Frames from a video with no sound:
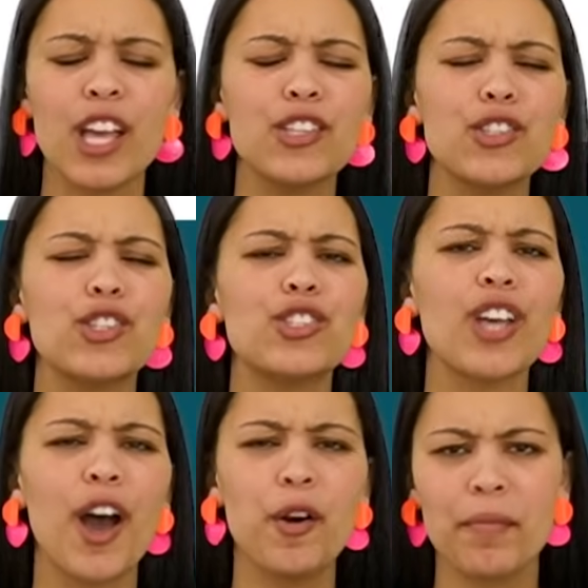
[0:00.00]

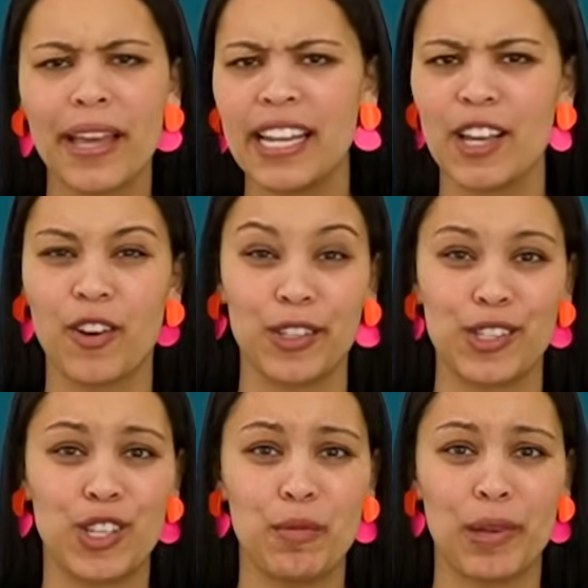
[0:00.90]
So many
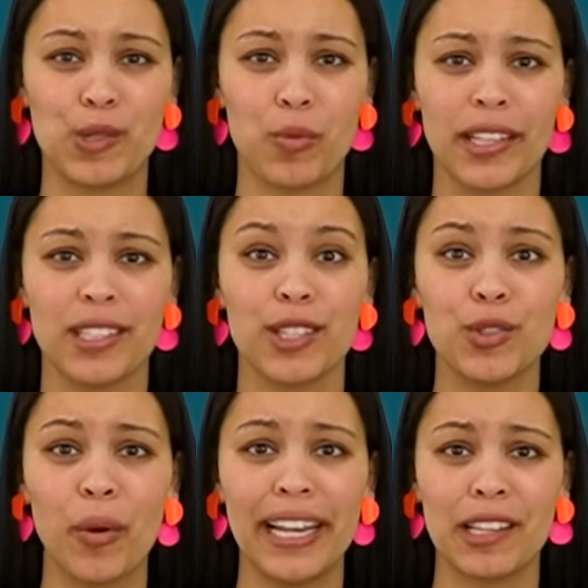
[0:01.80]
consumers wanted
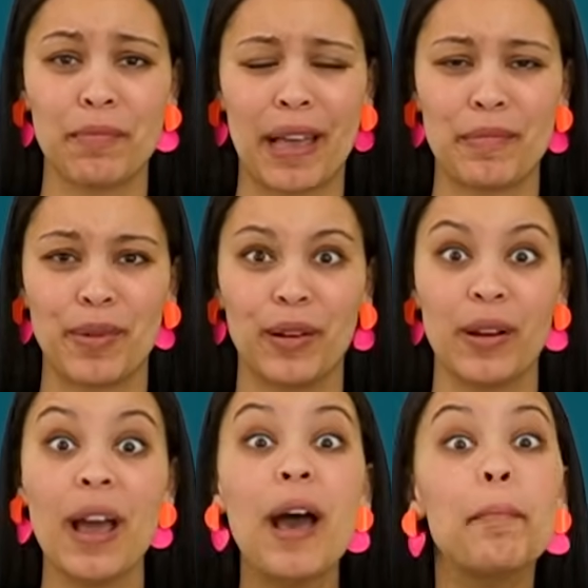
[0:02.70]
toilet paper,
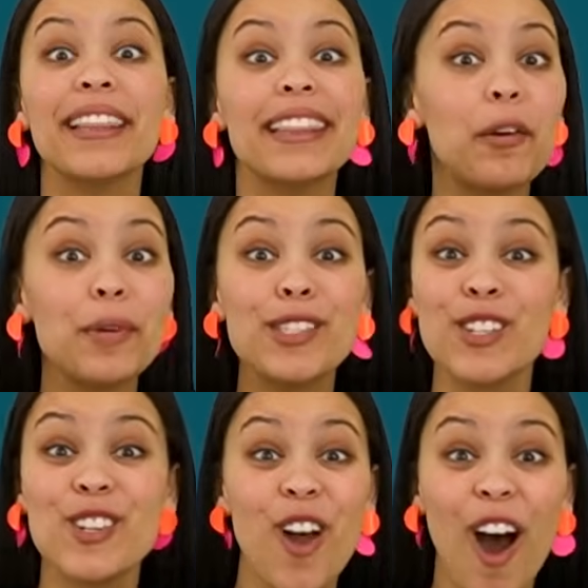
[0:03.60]
but there was
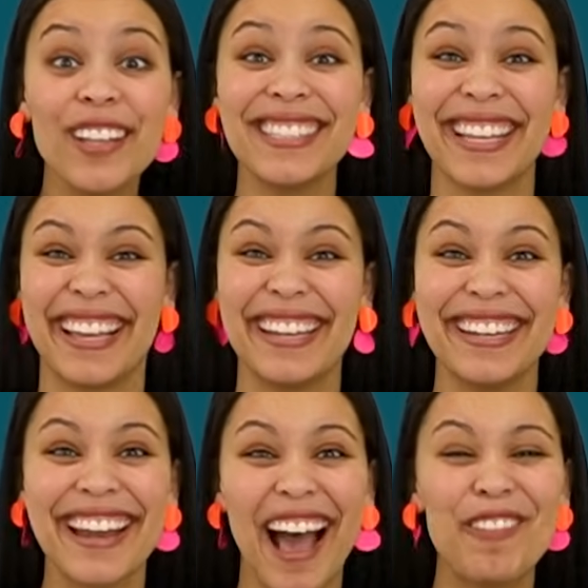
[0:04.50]
not
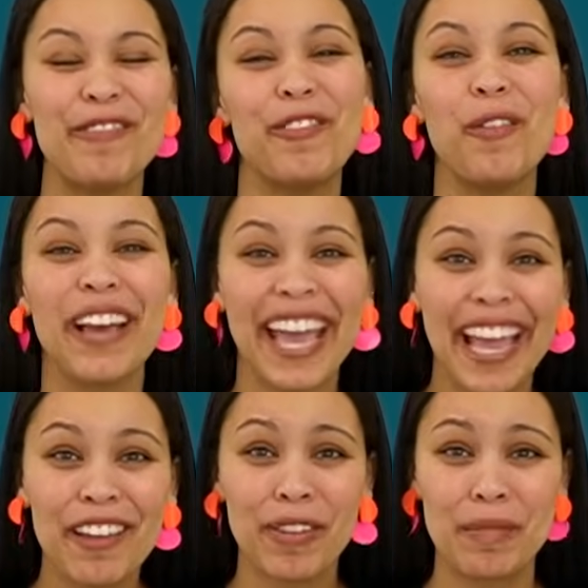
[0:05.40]
enough for
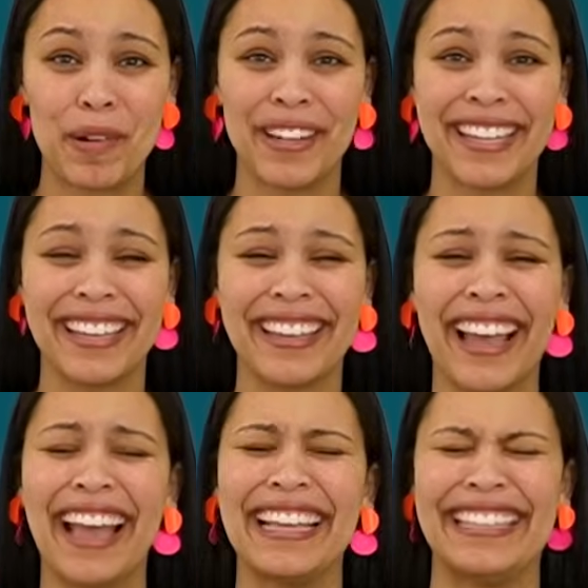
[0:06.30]
everybody.
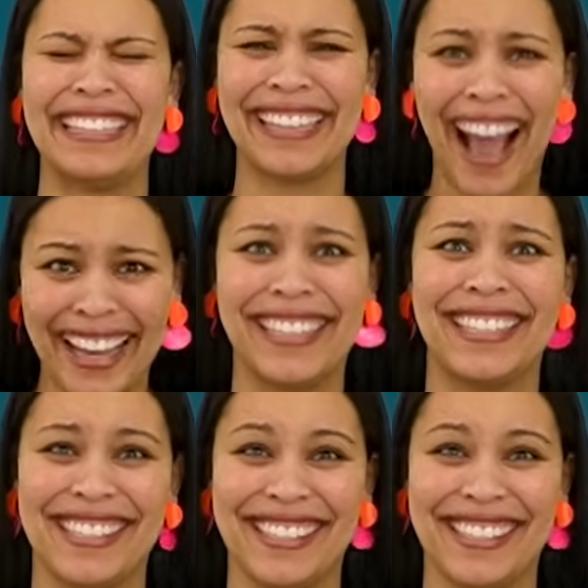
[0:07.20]
Yikes.